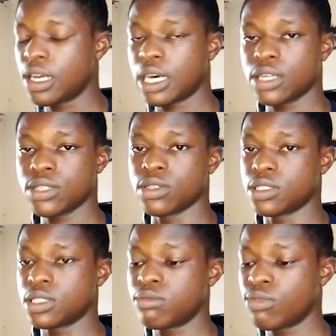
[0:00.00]
how to
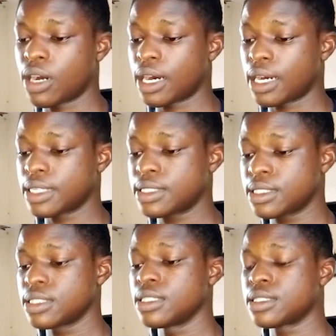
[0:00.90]
disable
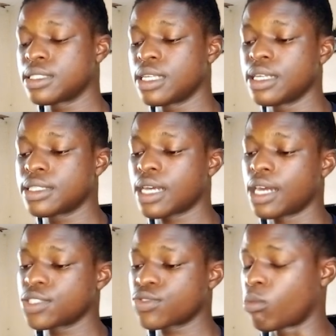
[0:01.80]
AdSense
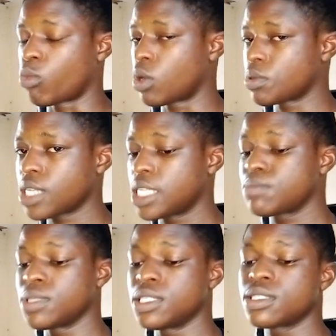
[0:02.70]
ads from website
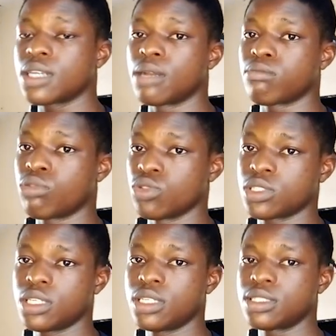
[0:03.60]
pages and
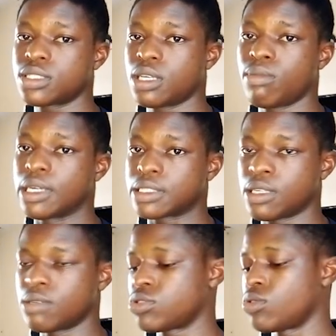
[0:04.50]
posts step by
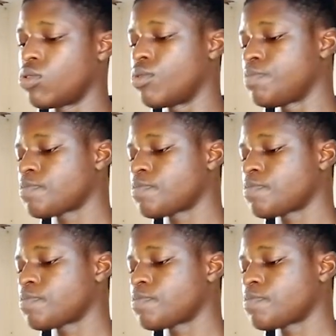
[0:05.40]
step. So